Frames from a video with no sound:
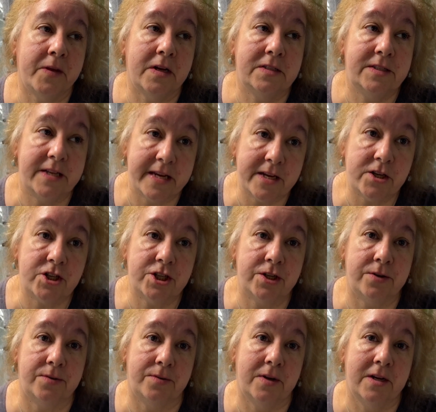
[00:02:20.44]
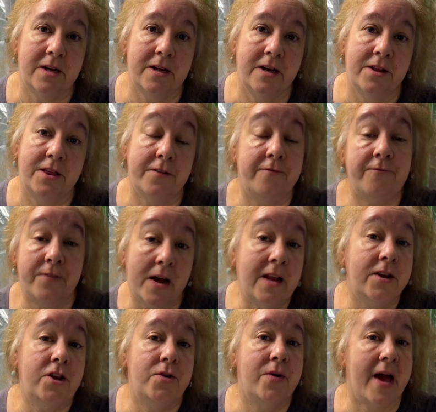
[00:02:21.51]
teach you the
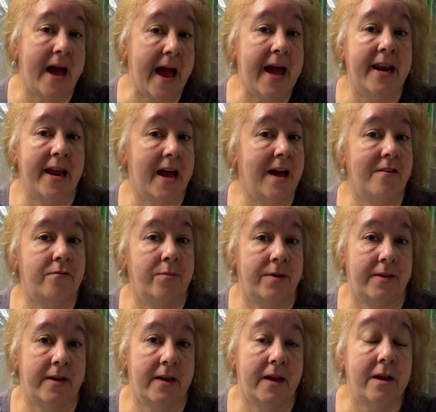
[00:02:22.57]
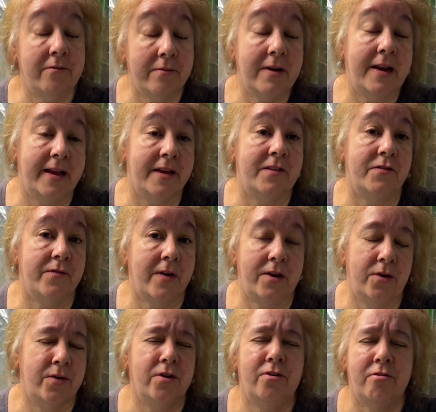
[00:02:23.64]
fun you can have with it. And it really is fun.
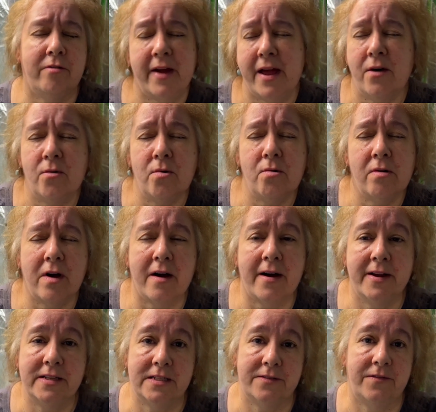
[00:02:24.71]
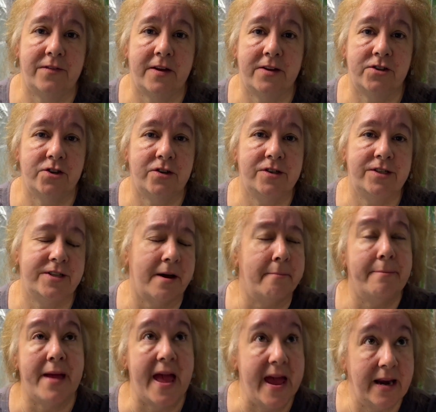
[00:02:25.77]
You can create all kinds of things. You can
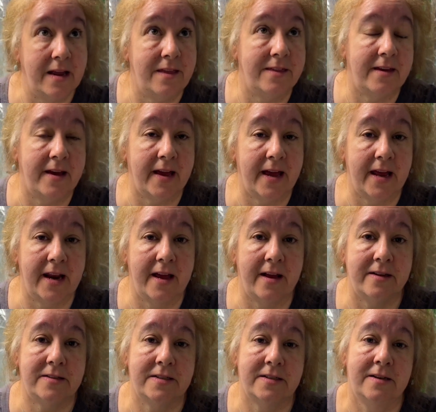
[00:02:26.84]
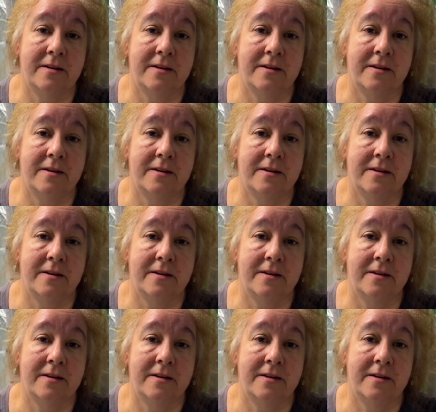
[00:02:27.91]
dump anything in it.